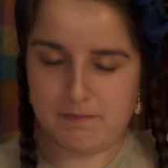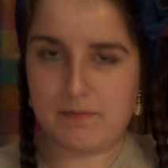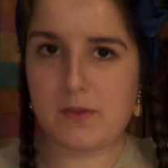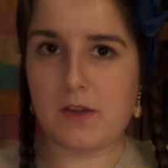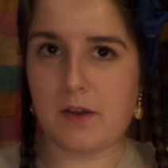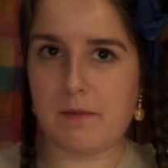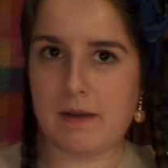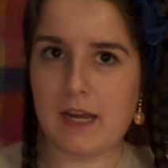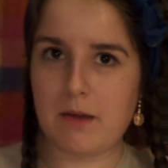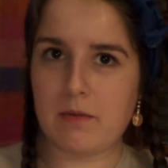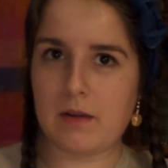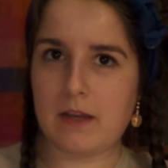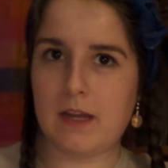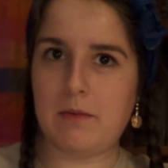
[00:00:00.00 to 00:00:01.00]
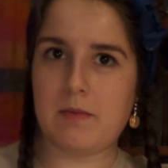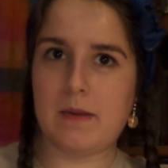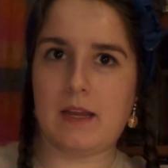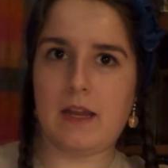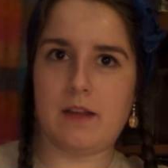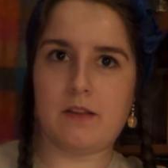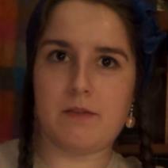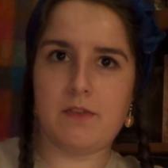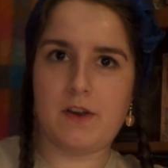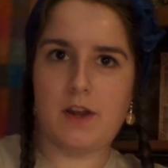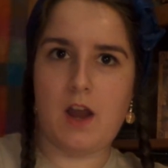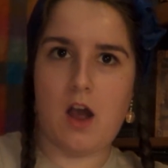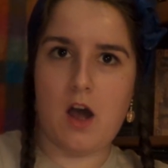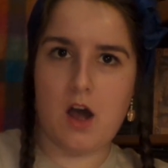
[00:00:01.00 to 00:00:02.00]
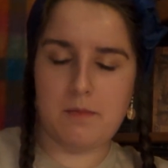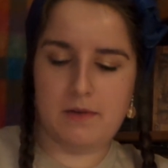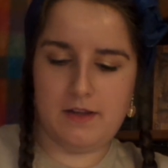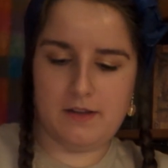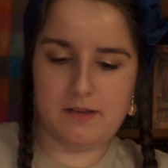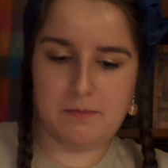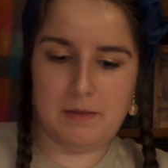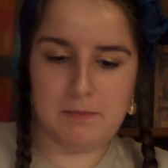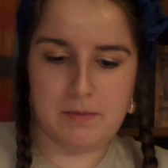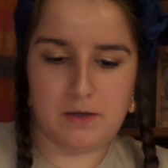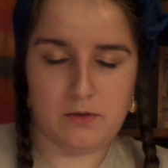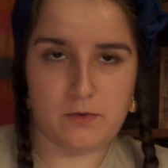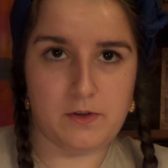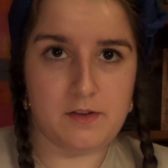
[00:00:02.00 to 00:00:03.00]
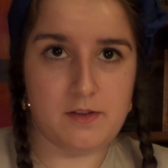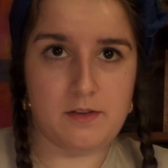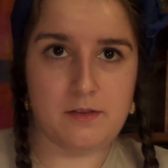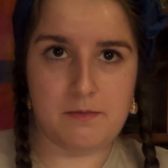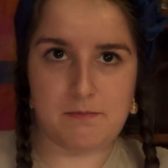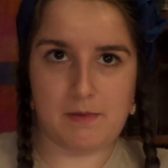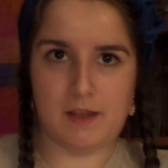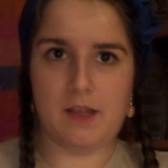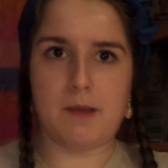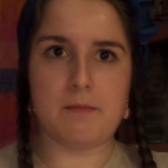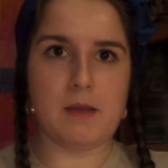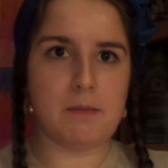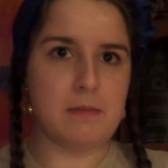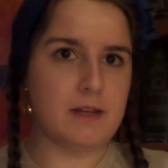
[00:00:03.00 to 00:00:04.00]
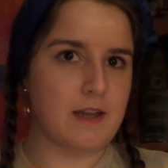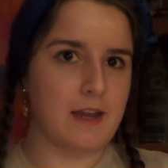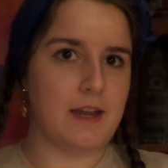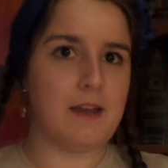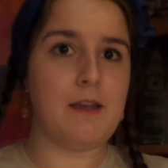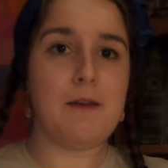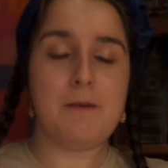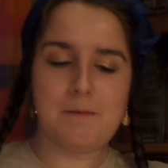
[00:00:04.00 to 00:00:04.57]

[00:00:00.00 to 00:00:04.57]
Sorry, my camera keeps making some very ominous beeping noises. I think it might be dying.